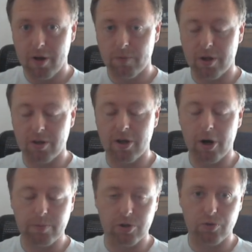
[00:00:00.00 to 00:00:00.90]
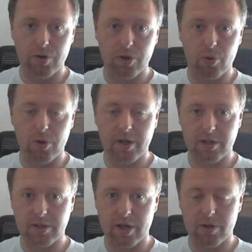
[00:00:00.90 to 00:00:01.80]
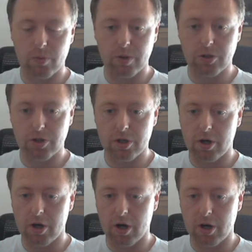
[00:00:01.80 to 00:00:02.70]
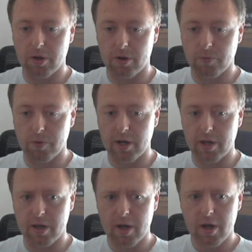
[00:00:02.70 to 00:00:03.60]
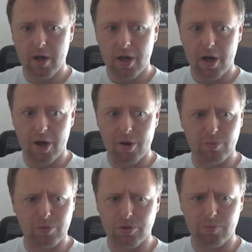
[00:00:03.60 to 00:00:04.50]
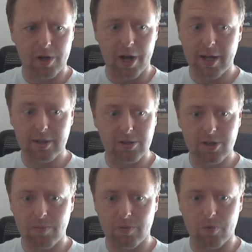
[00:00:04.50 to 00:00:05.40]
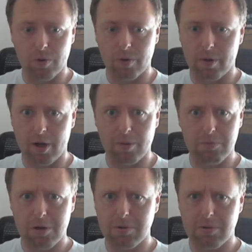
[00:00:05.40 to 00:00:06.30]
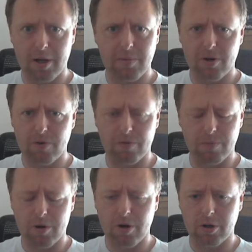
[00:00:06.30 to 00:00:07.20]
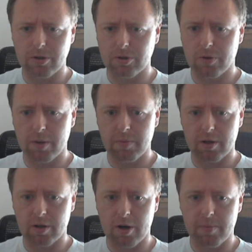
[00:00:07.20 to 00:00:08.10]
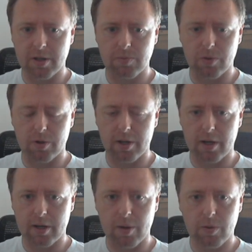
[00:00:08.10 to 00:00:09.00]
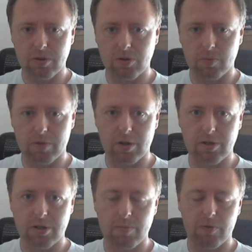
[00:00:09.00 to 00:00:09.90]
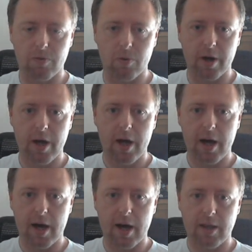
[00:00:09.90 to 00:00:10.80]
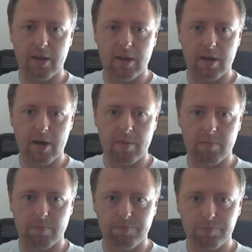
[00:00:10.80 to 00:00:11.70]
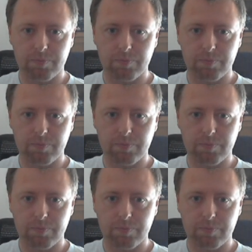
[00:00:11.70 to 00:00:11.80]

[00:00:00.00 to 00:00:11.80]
than the option three CoinList sale, which I, I thought really uh, was something I hadn't seen before. Uh, maybe let me know if I'm wrong, guys. Correct me in the comments, but that, that wasn't something I'd seen before. And the um,